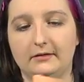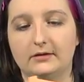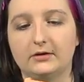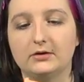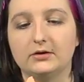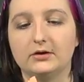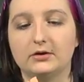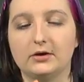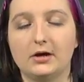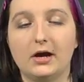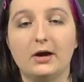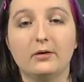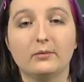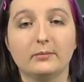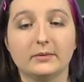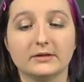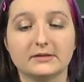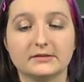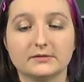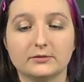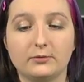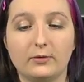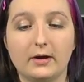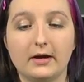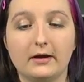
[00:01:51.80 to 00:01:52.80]
can cut out my
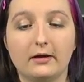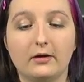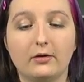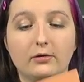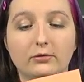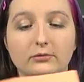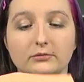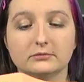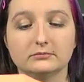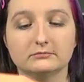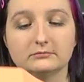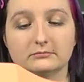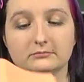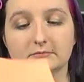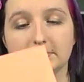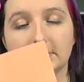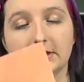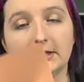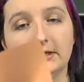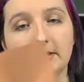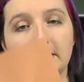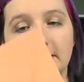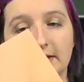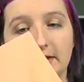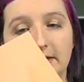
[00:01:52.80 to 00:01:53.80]
square hole
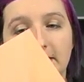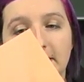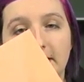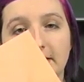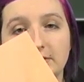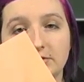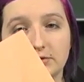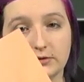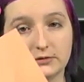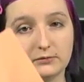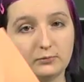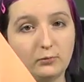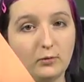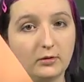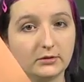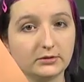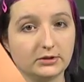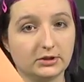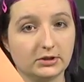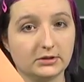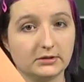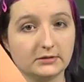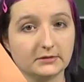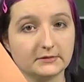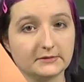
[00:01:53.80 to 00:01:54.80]
in just one
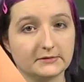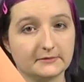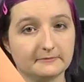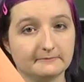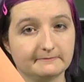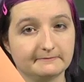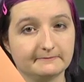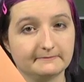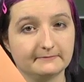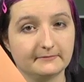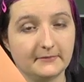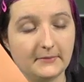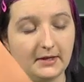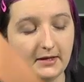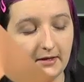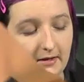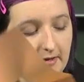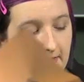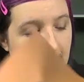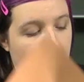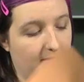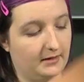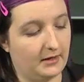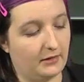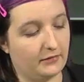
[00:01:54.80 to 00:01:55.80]
cut.
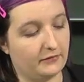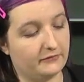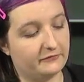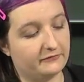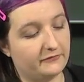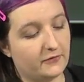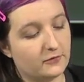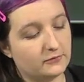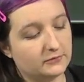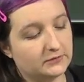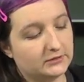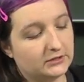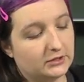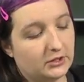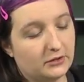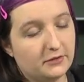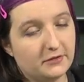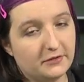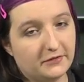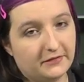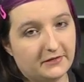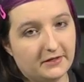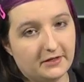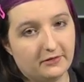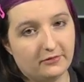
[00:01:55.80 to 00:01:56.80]
Now the Fold and
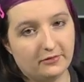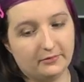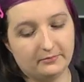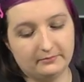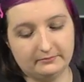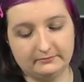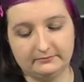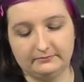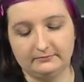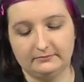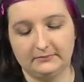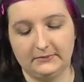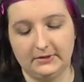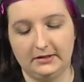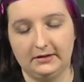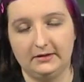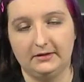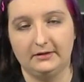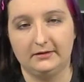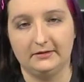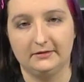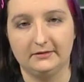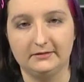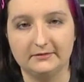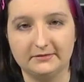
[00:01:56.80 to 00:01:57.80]
Cut Theorem
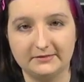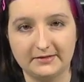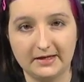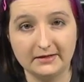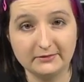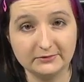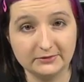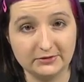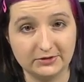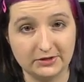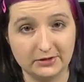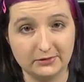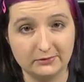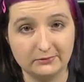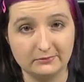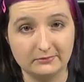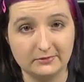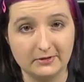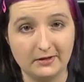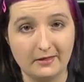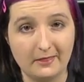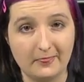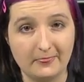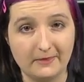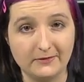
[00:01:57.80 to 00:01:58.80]
tells you
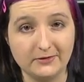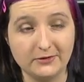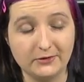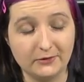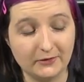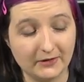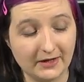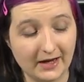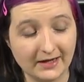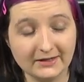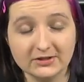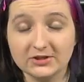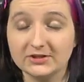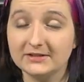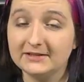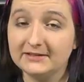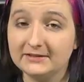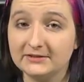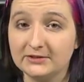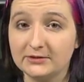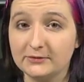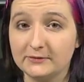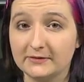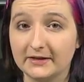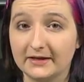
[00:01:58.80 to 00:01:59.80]
that you can actually do